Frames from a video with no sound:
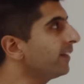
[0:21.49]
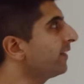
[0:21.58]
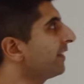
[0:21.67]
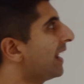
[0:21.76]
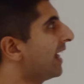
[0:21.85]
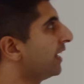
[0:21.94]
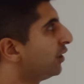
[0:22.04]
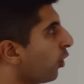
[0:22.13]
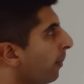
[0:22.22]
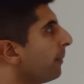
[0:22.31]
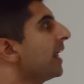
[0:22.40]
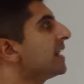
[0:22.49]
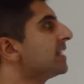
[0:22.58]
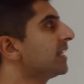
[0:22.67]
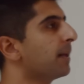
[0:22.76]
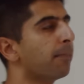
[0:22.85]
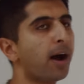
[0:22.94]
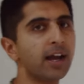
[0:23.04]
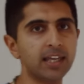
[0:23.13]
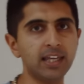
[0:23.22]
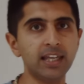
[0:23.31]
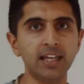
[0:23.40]
one seller dominating the
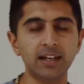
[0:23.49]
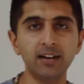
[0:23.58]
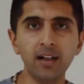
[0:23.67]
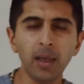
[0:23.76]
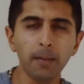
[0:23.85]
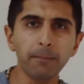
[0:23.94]
market here.